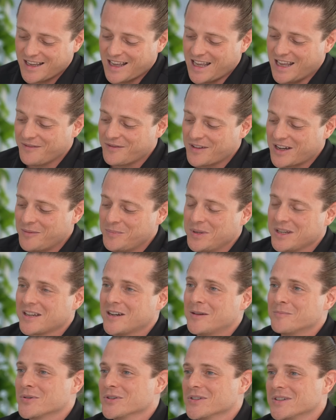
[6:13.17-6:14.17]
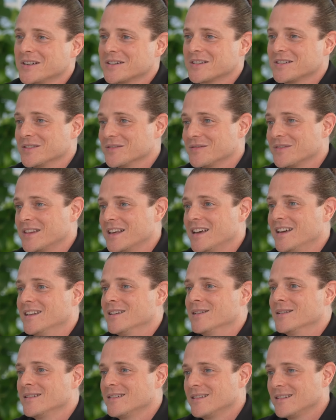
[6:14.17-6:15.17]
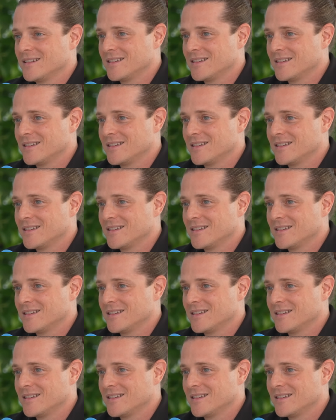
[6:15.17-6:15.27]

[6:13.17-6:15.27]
If I become productive, then